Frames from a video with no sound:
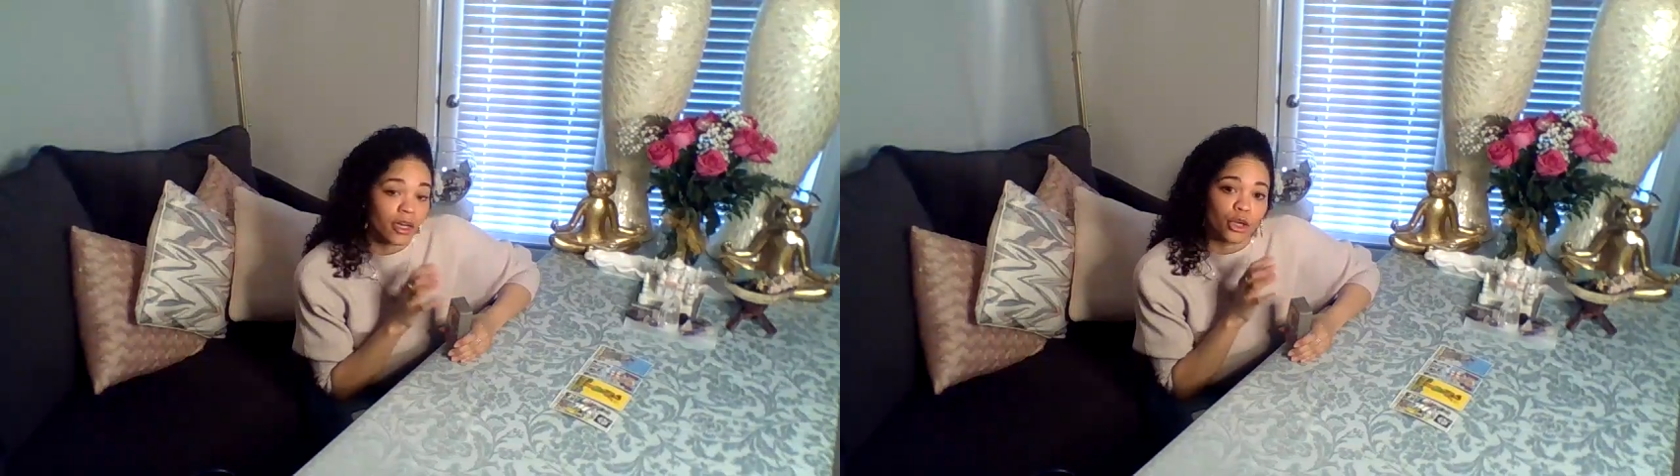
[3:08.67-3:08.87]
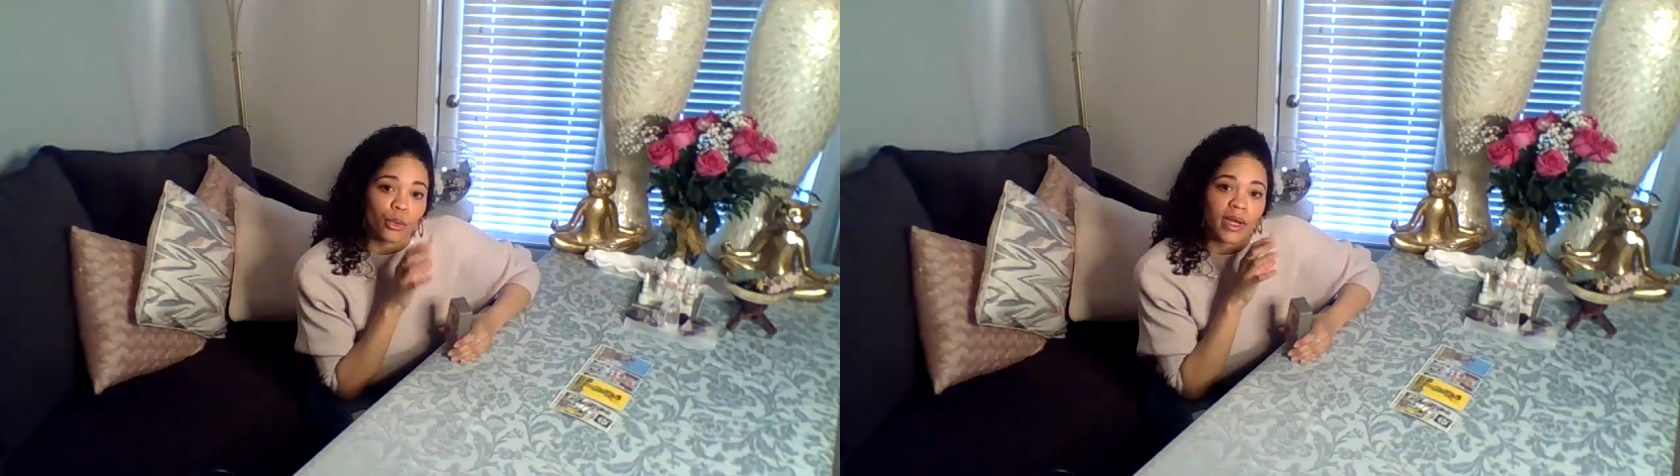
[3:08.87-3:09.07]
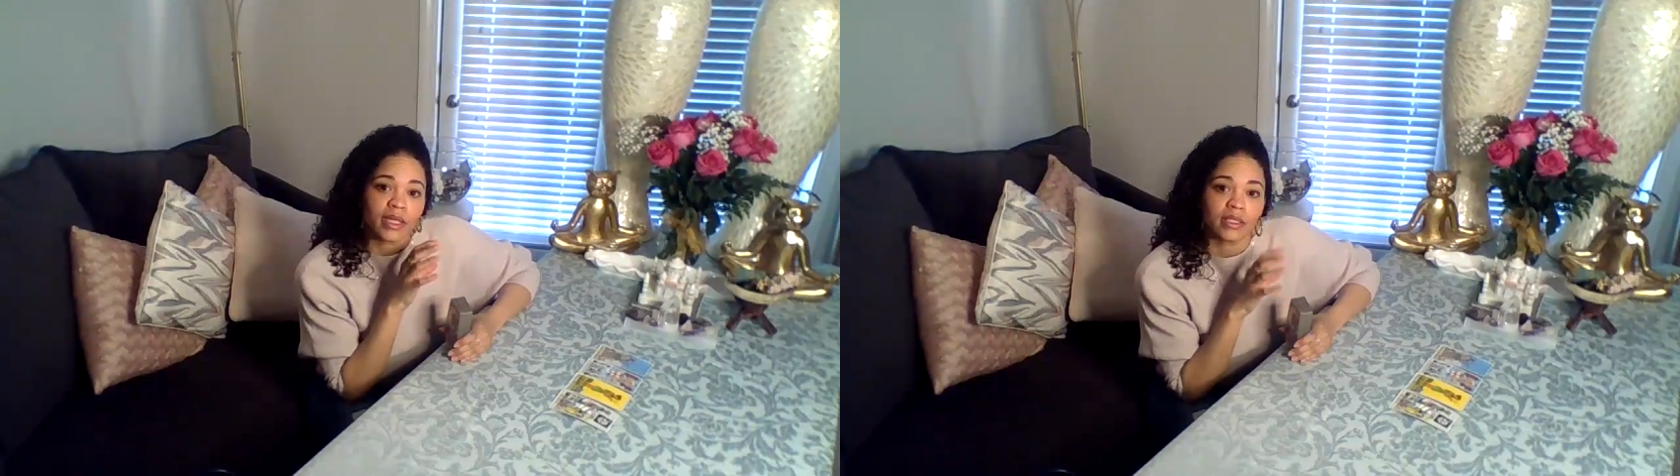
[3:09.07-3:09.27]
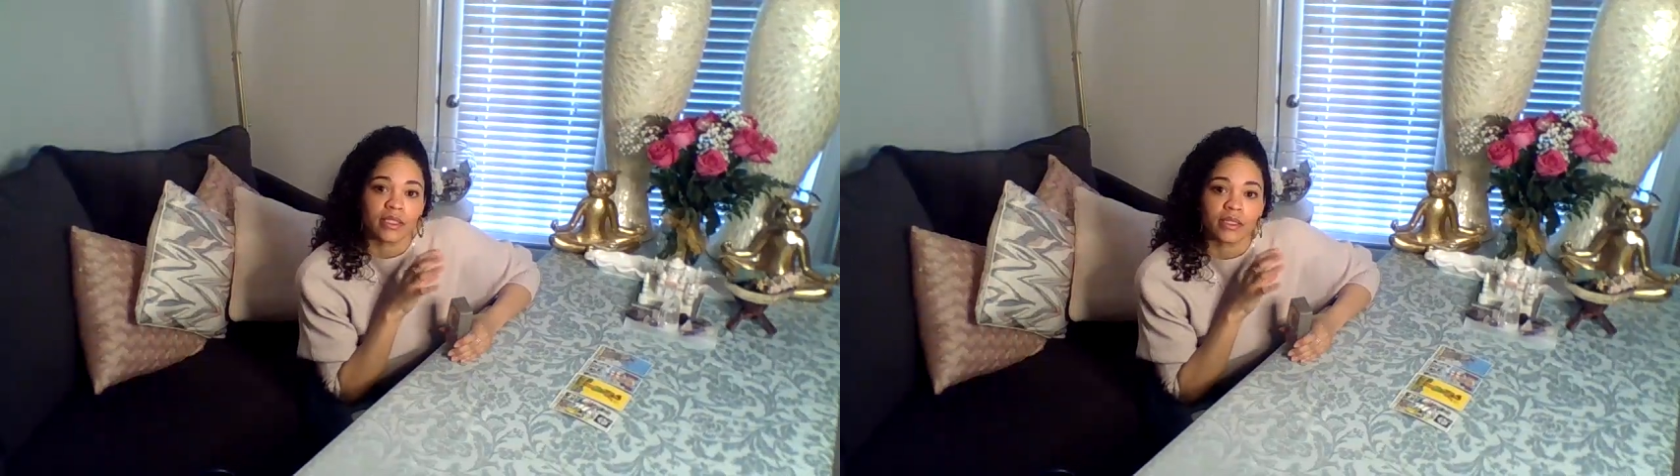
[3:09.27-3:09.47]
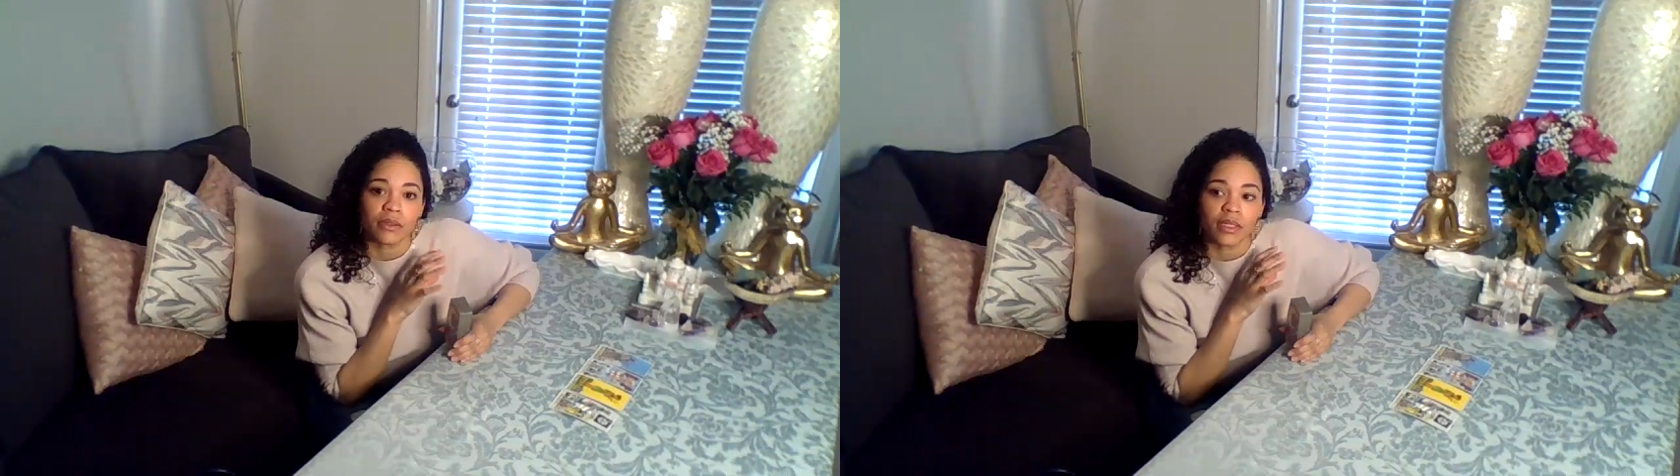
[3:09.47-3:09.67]
a great
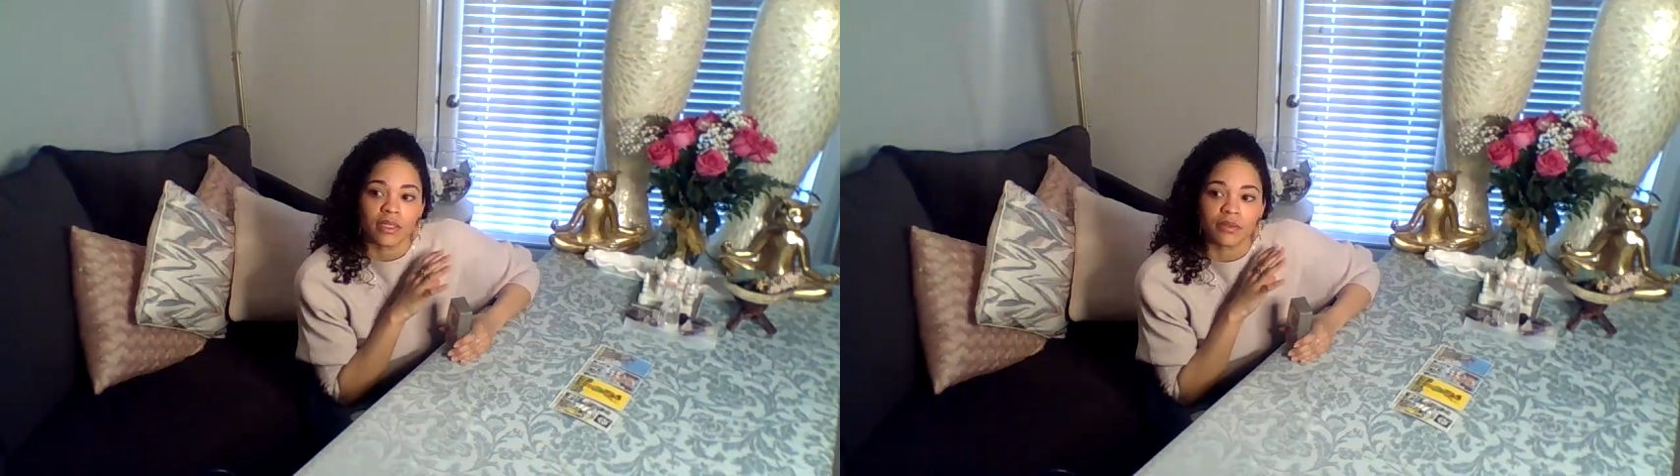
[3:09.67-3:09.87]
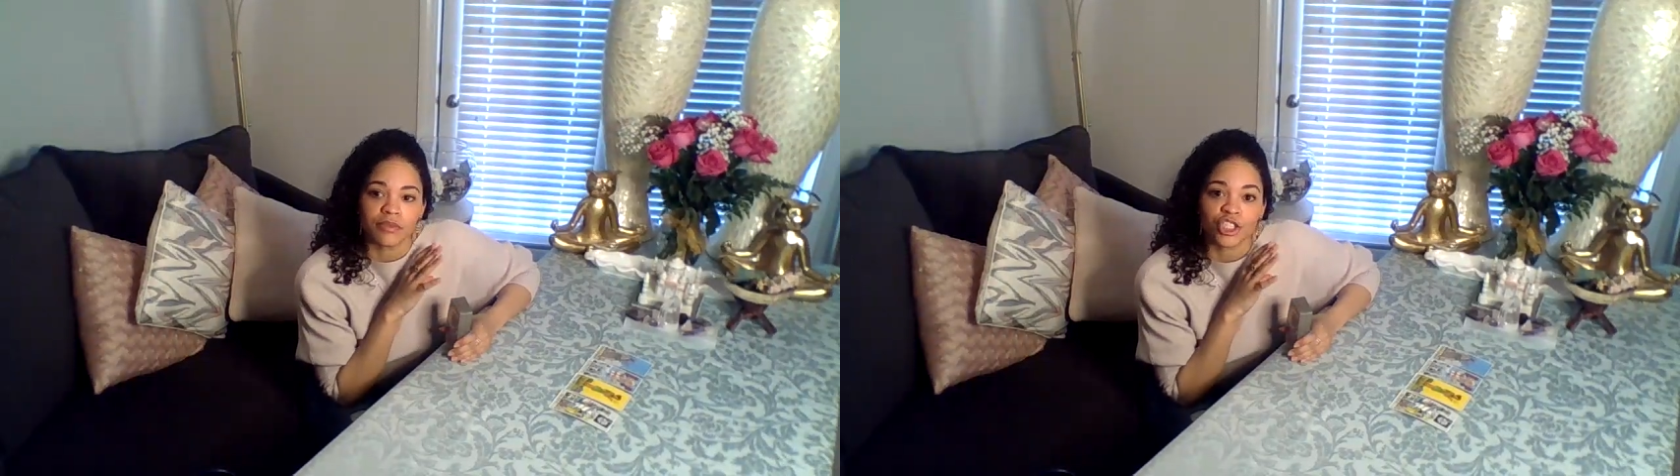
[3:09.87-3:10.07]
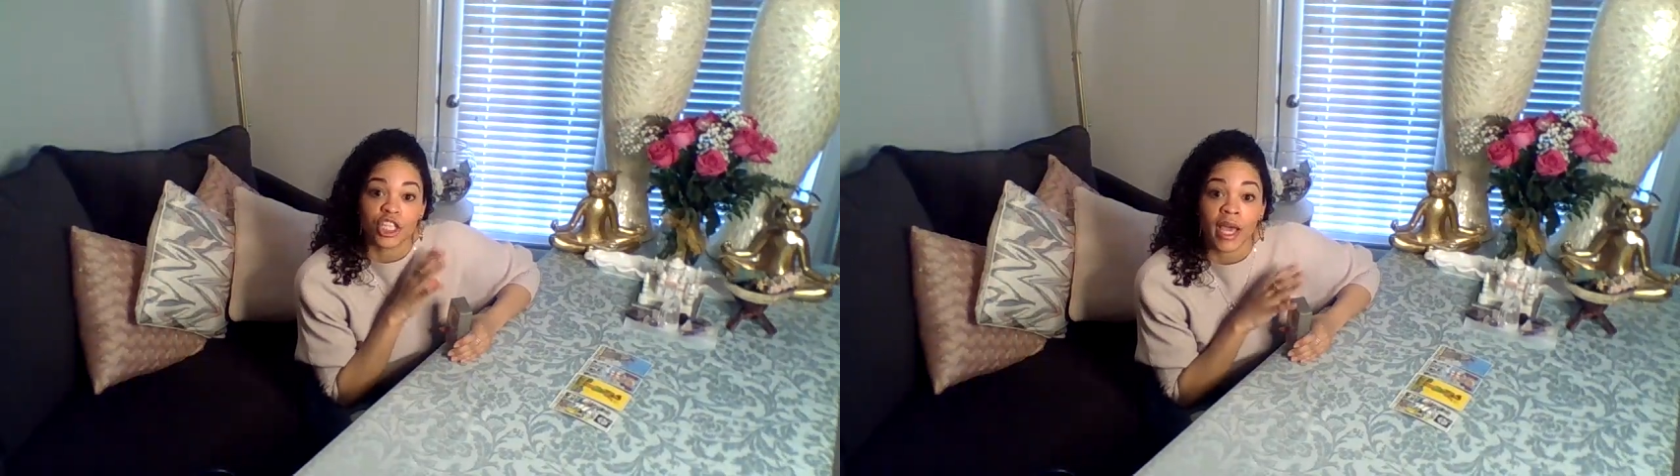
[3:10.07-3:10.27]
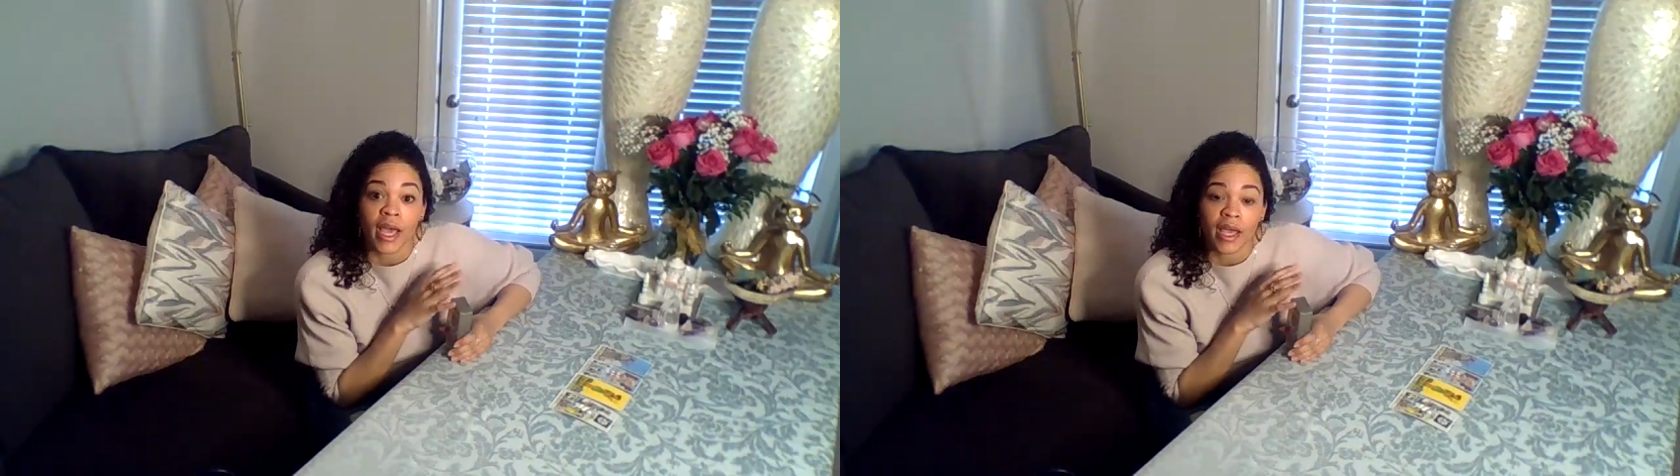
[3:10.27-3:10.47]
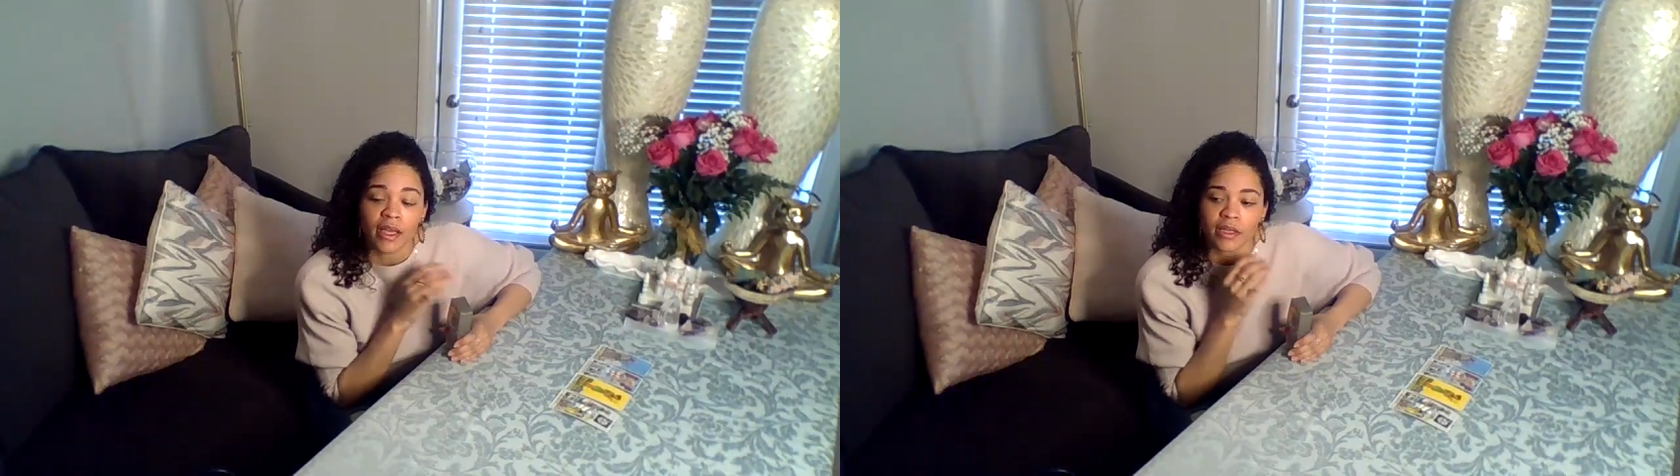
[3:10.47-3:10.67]
deal of
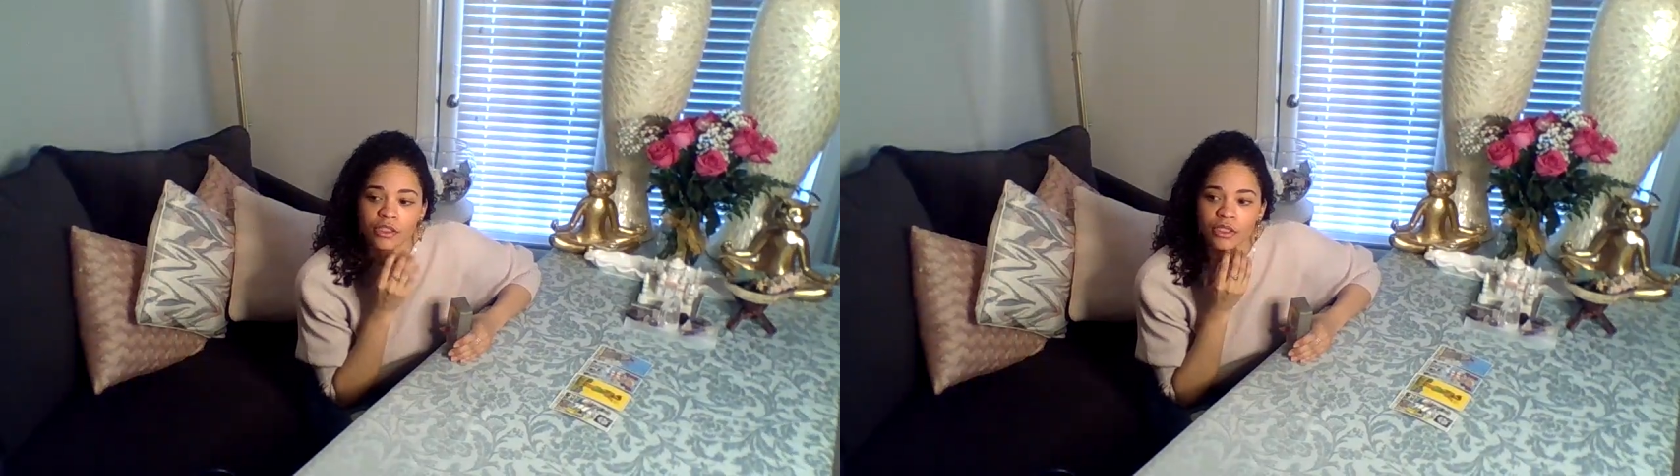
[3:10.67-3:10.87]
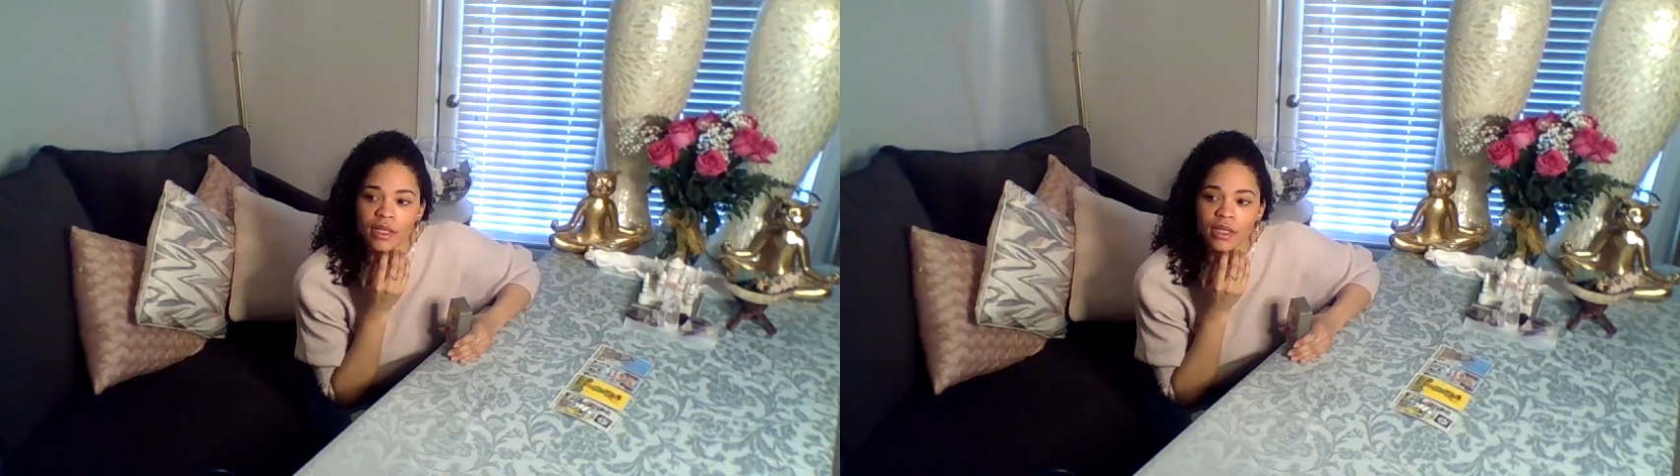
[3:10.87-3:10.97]
change.